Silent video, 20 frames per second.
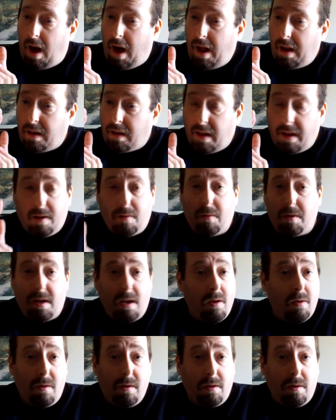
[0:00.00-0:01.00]
I like what
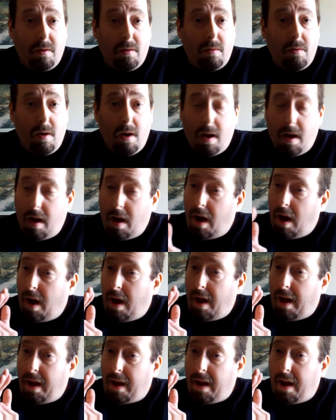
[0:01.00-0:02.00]
you do.
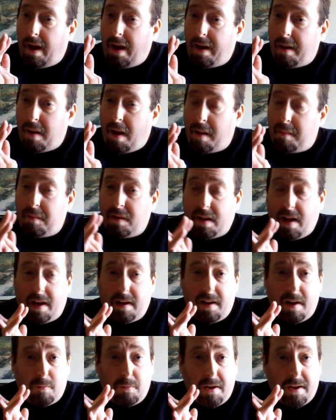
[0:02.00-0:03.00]
I'm
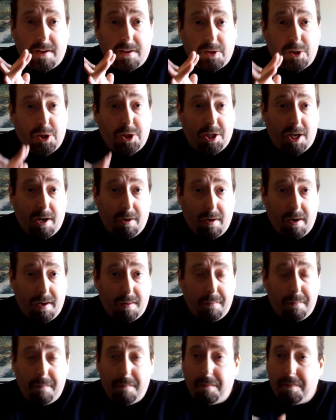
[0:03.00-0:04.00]
glad that we can share it,